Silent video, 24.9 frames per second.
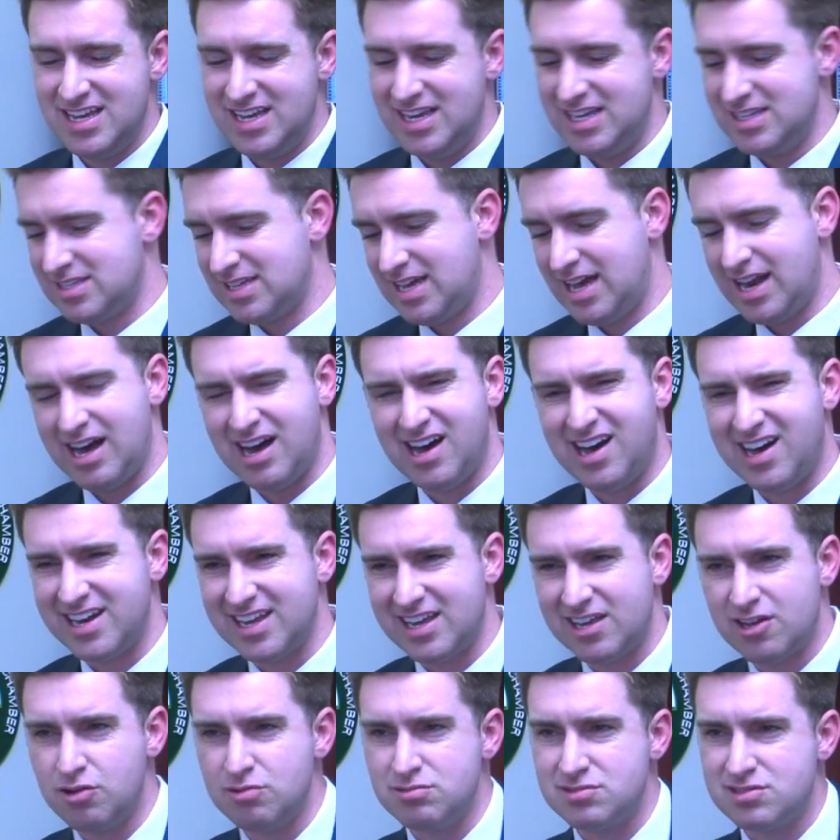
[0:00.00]
It's kind of odd.
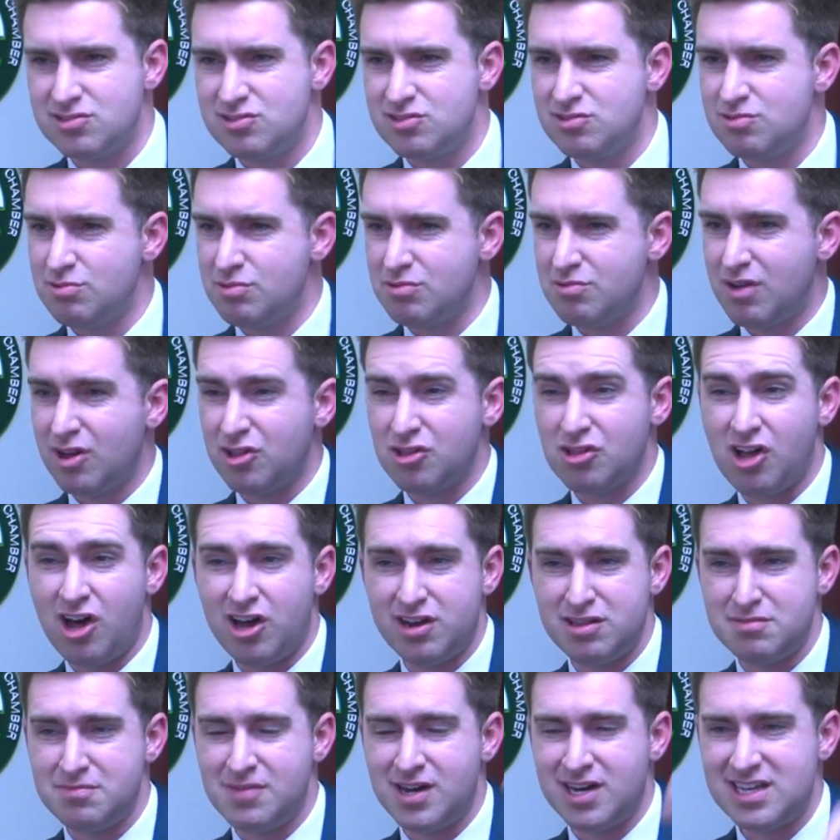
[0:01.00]
It goes to a
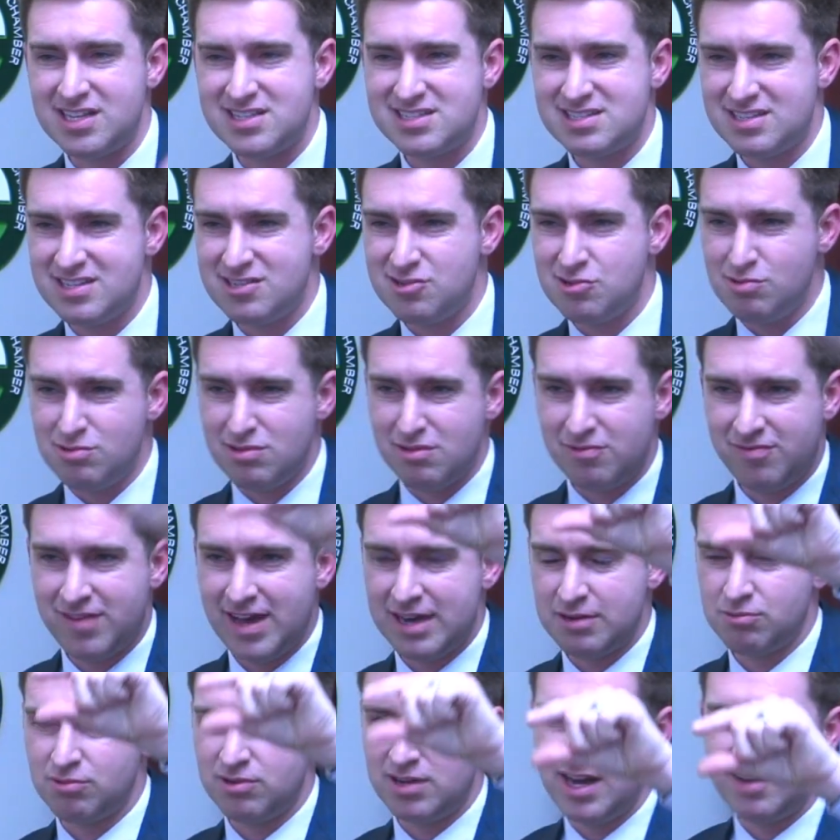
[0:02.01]
lot of the money to the
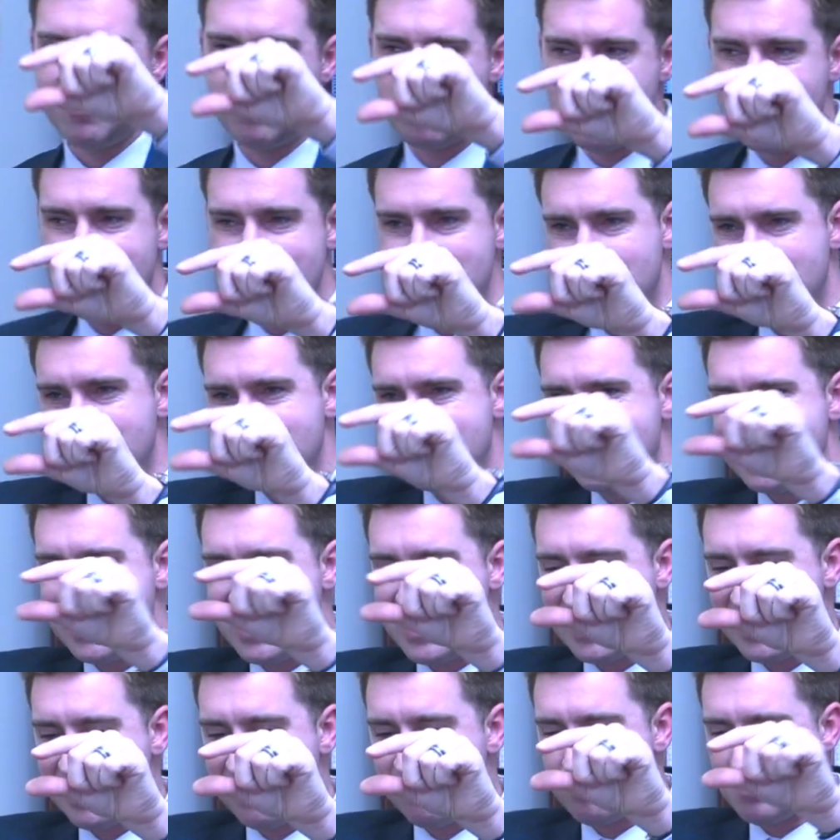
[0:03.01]
federal government, to the
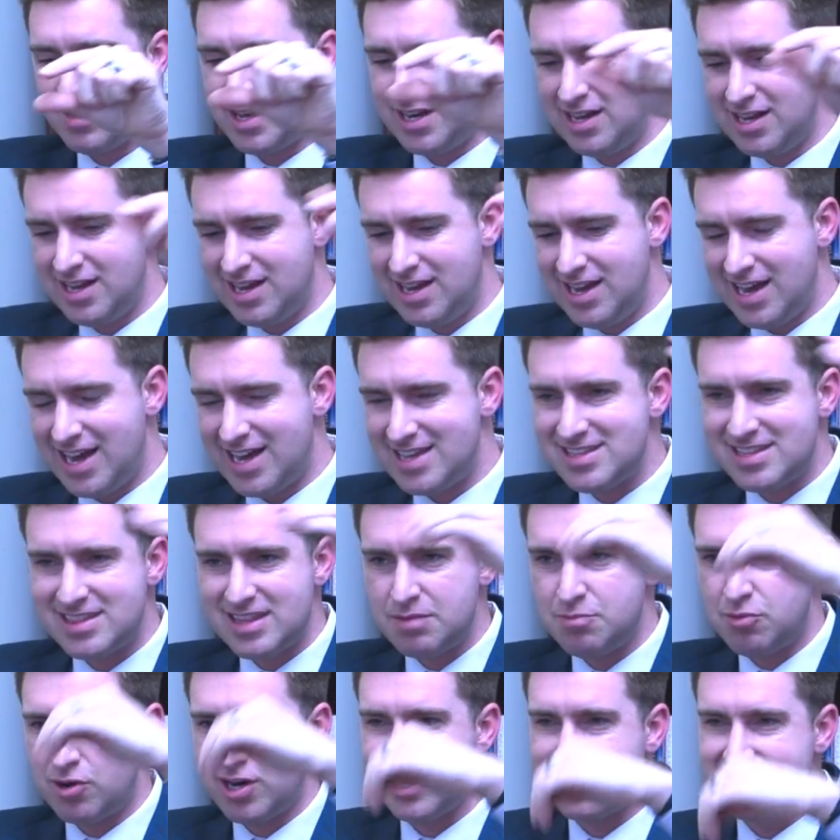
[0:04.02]
state government, and then
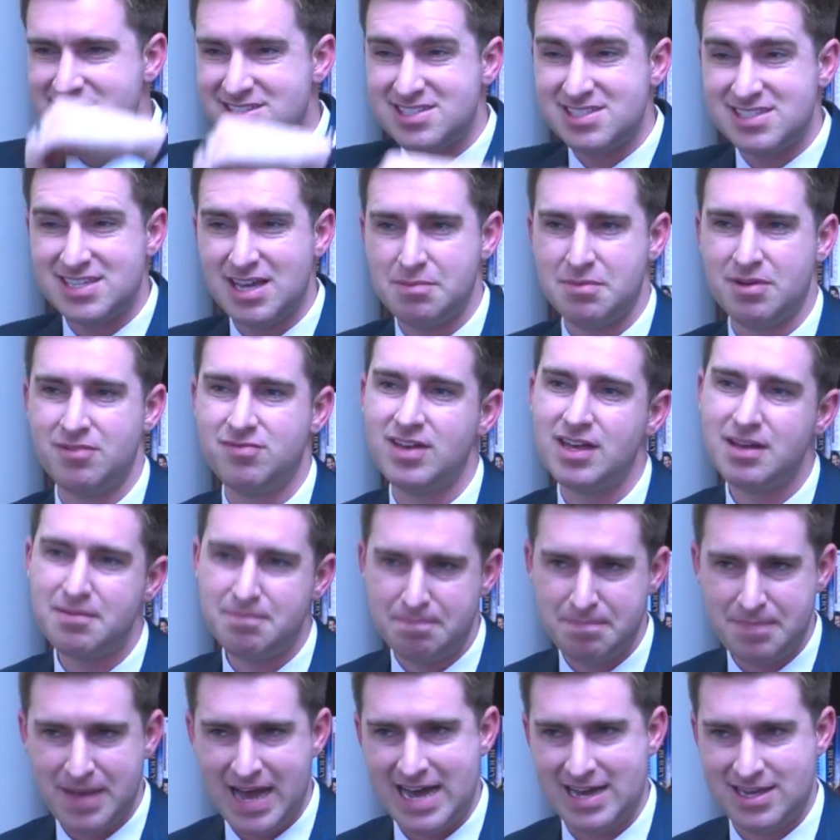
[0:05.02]
they bring some of it
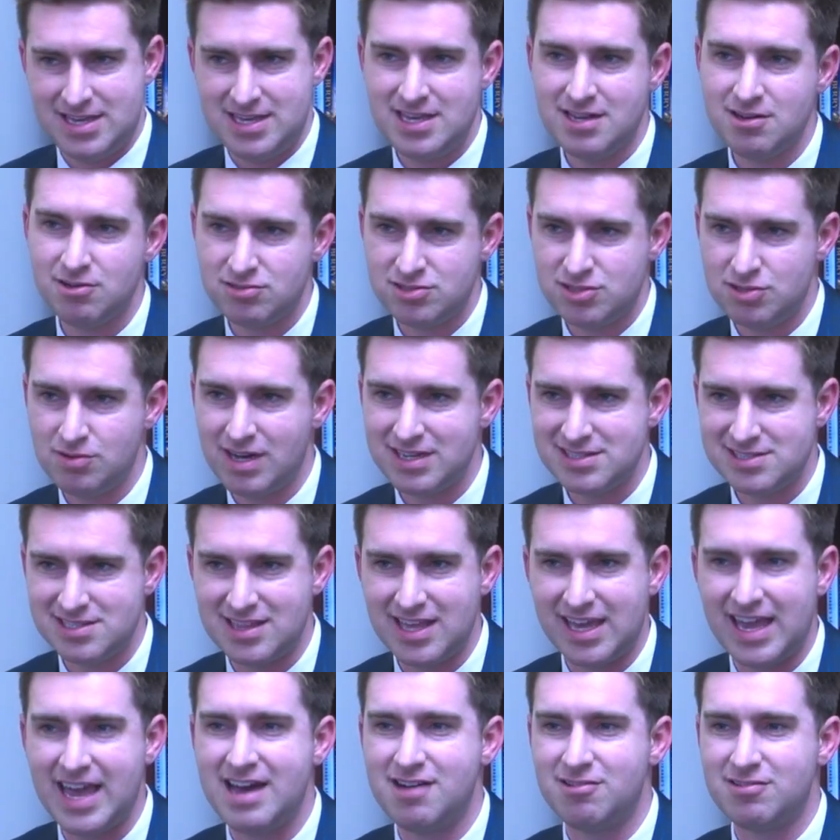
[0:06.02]
back here to us,
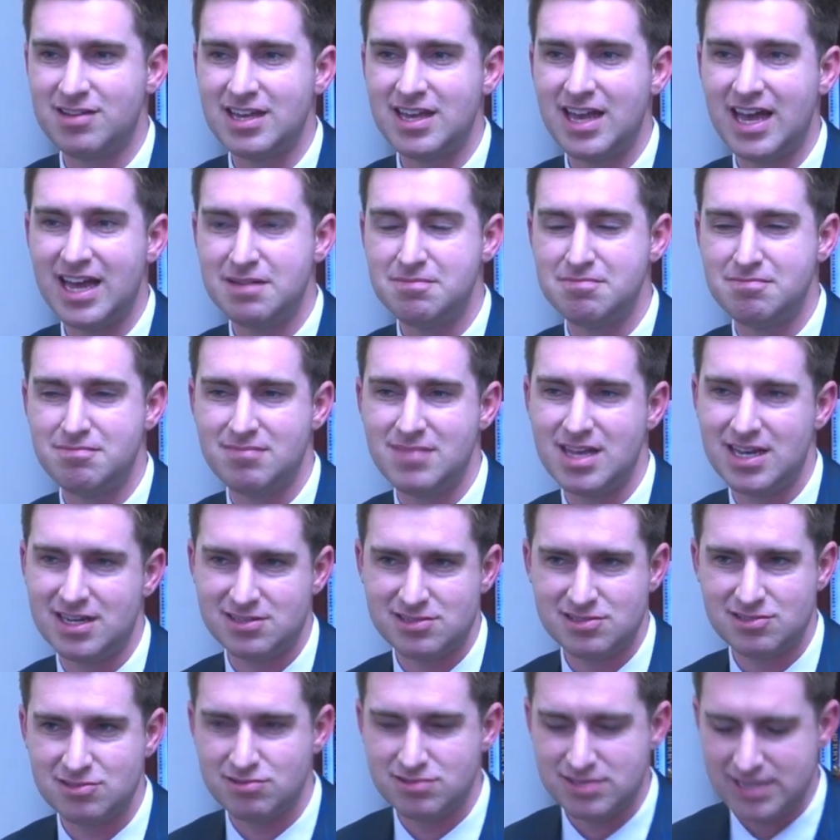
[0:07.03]
and the county
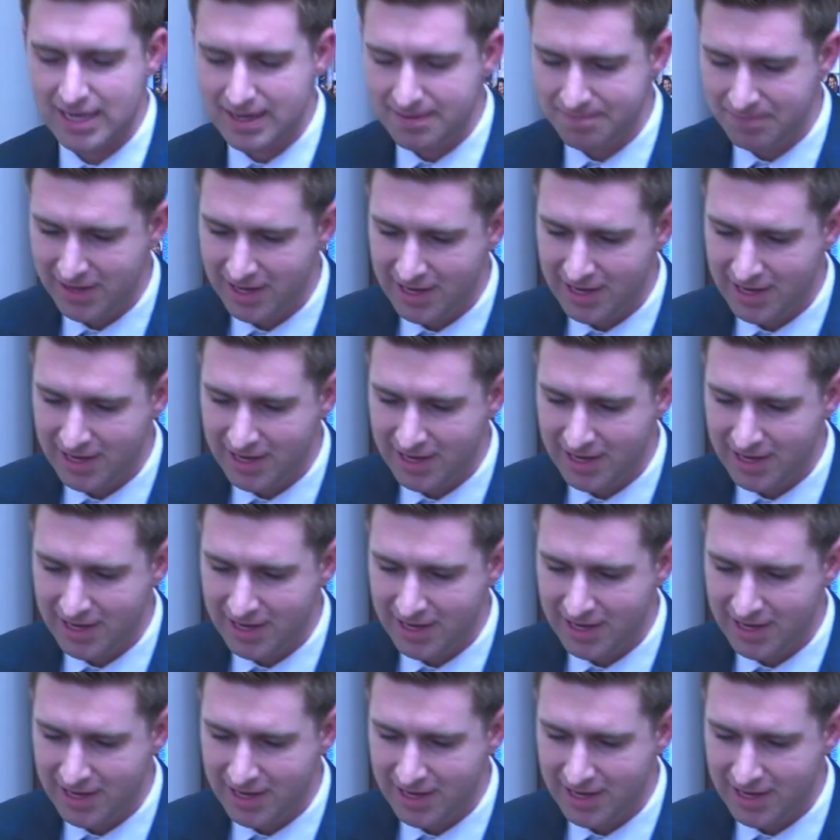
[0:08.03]
administers it.